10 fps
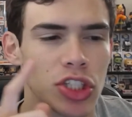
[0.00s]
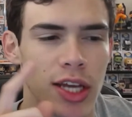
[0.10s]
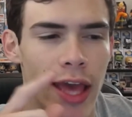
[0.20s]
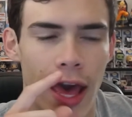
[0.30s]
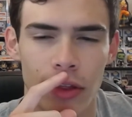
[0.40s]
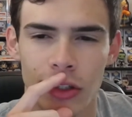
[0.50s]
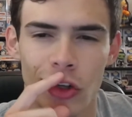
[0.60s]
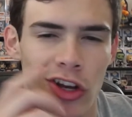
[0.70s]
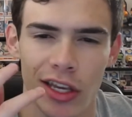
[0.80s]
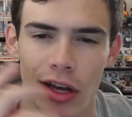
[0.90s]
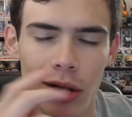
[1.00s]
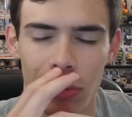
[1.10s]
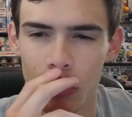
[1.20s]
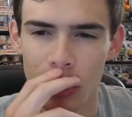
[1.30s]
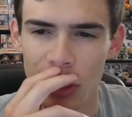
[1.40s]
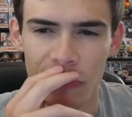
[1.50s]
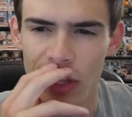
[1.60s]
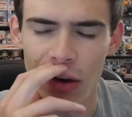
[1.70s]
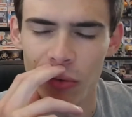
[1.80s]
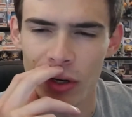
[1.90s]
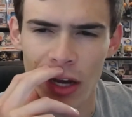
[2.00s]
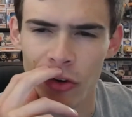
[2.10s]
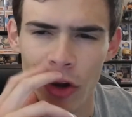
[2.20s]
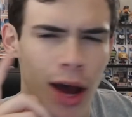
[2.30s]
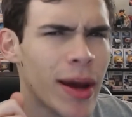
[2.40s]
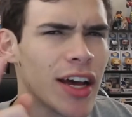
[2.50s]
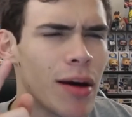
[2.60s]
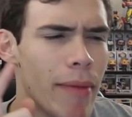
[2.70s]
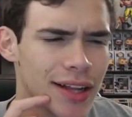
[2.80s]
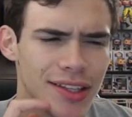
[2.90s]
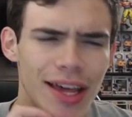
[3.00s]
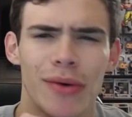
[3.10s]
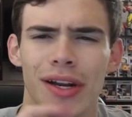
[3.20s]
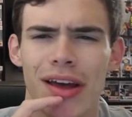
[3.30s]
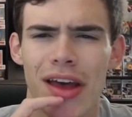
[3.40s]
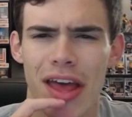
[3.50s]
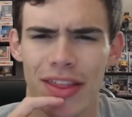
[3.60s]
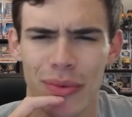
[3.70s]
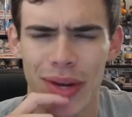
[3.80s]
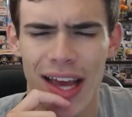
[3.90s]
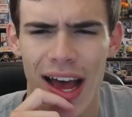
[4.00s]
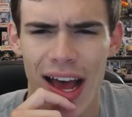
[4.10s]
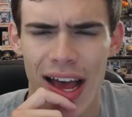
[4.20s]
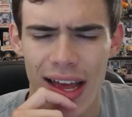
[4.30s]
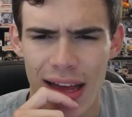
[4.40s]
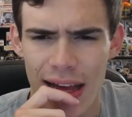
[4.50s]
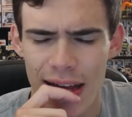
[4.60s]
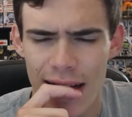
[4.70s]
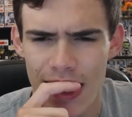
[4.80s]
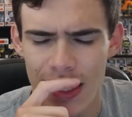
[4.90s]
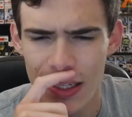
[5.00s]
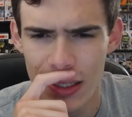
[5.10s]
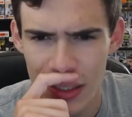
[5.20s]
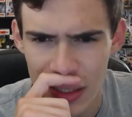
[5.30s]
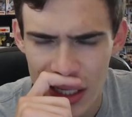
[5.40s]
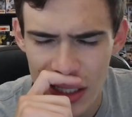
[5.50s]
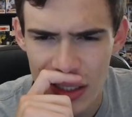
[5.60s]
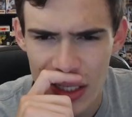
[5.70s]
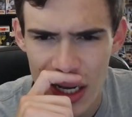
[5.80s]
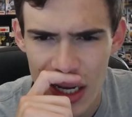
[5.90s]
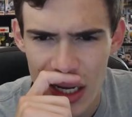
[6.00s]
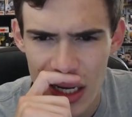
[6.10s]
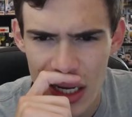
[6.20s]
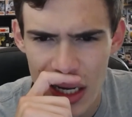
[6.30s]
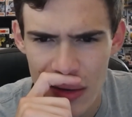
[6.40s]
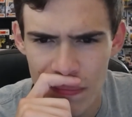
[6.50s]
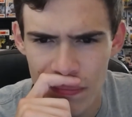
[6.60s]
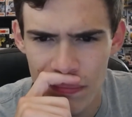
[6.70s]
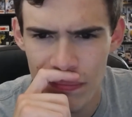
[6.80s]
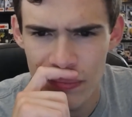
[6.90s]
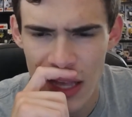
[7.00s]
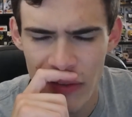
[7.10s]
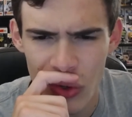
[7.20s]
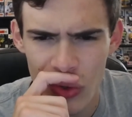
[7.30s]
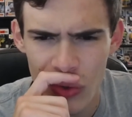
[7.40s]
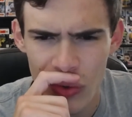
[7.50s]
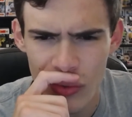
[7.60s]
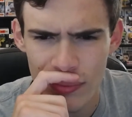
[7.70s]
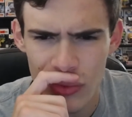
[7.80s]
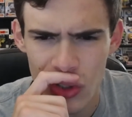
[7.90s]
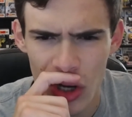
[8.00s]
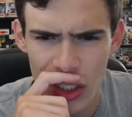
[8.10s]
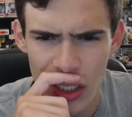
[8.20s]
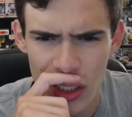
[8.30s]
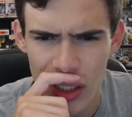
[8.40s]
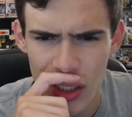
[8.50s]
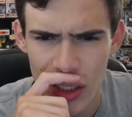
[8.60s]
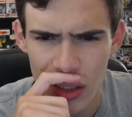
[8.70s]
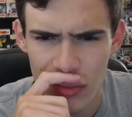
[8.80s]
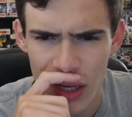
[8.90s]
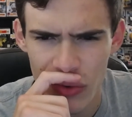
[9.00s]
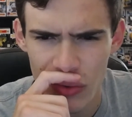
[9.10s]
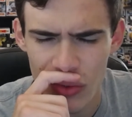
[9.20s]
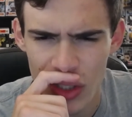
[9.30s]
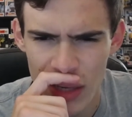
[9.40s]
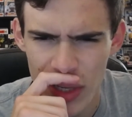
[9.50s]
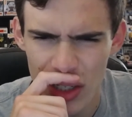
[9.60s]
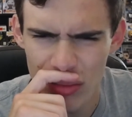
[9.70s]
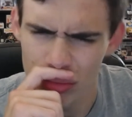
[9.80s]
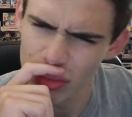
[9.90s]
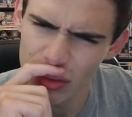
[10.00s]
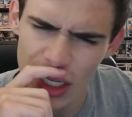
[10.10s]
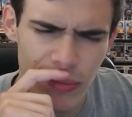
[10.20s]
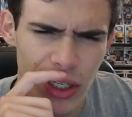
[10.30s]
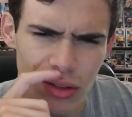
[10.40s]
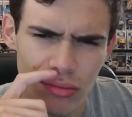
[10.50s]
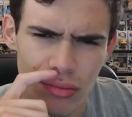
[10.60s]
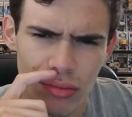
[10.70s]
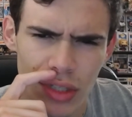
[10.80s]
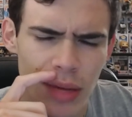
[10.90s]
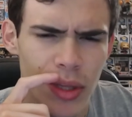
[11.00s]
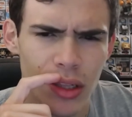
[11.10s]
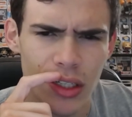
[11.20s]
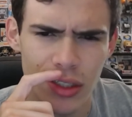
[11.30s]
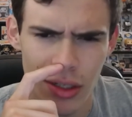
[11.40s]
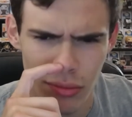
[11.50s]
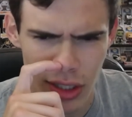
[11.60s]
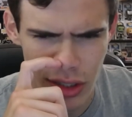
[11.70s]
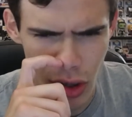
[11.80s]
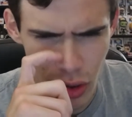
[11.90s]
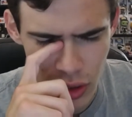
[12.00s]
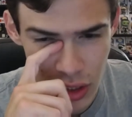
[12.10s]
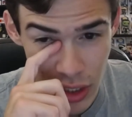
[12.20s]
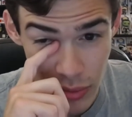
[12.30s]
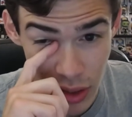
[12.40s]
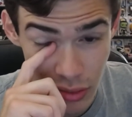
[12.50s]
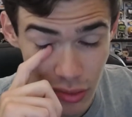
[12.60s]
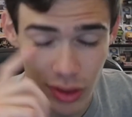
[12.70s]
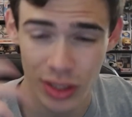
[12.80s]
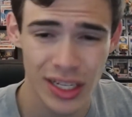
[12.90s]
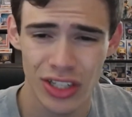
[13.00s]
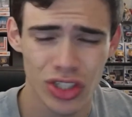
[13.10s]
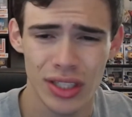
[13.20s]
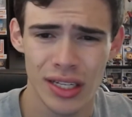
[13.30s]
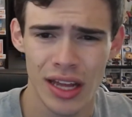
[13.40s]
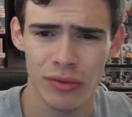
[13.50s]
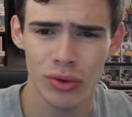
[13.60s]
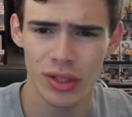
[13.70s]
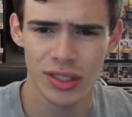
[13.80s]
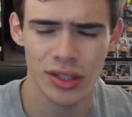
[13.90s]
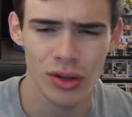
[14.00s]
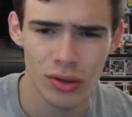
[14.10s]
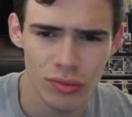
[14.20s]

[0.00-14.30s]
the Cat. That's all I can come up with for that one. I don't know. I might come back to that one. And then we got Lisa. Devil. Donkey. Devil. Demon? Demon. Demon Lisa. Let's call her Demon. Is that just the devil? Because the...